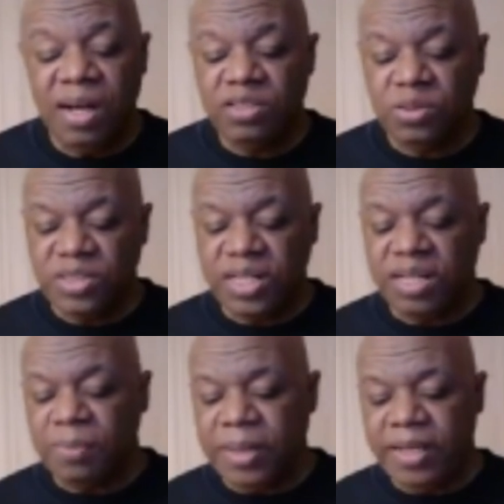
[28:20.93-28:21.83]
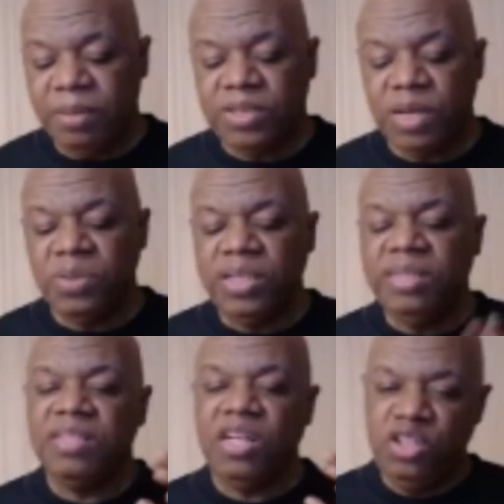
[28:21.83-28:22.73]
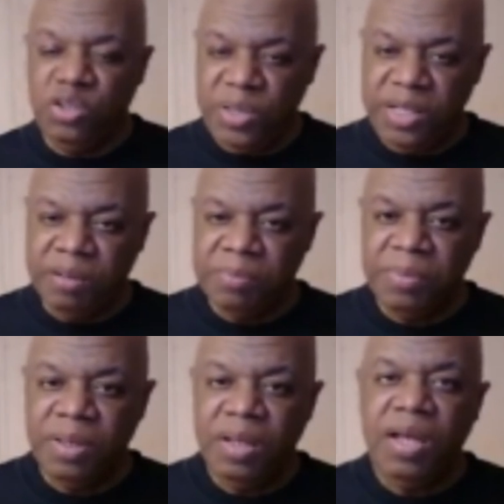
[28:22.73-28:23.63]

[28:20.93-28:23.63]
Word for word: Uh, so check out my hymns. I release a new hymn